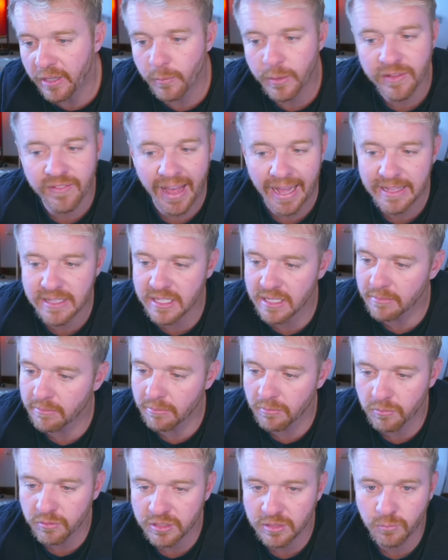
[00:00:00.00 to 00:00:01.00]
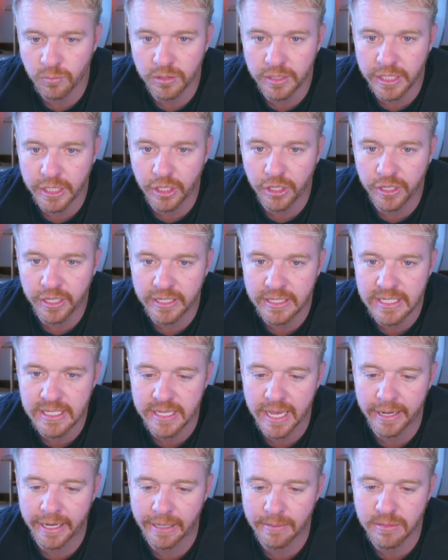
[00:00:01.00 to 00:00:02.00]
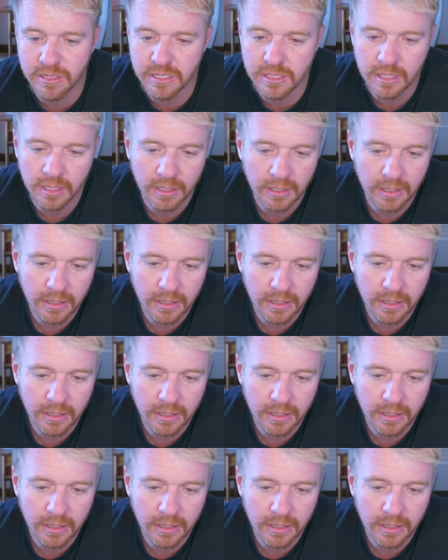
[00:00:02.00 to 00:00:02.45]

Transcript: We've had some some really good setups.